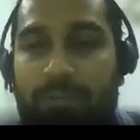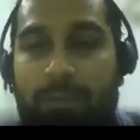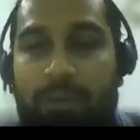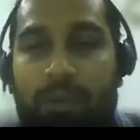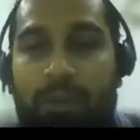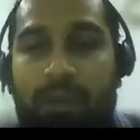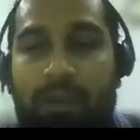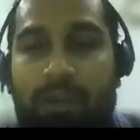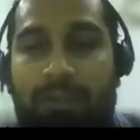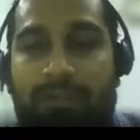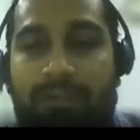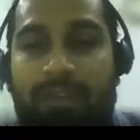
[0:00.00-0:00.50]

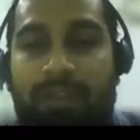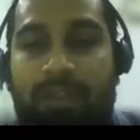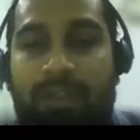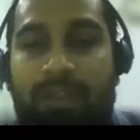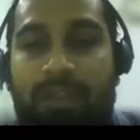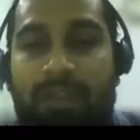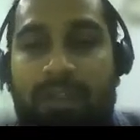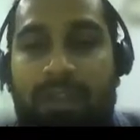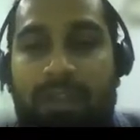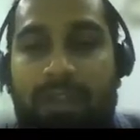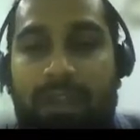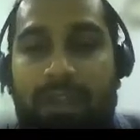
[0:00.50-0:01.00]
because
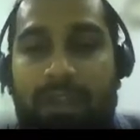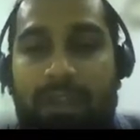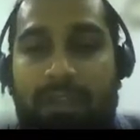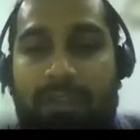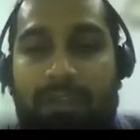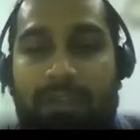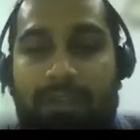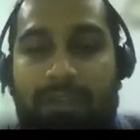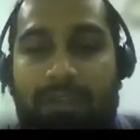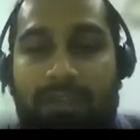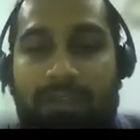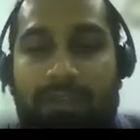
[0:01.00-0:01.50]

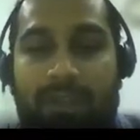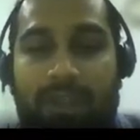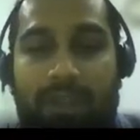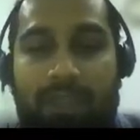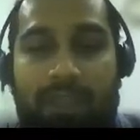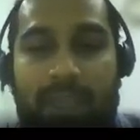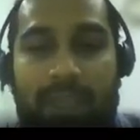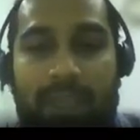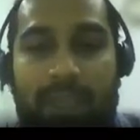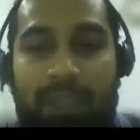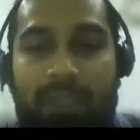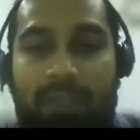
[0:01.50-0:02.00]
this is
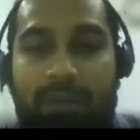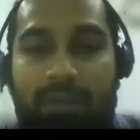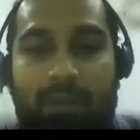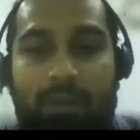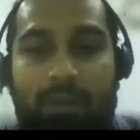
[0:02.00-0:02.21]
again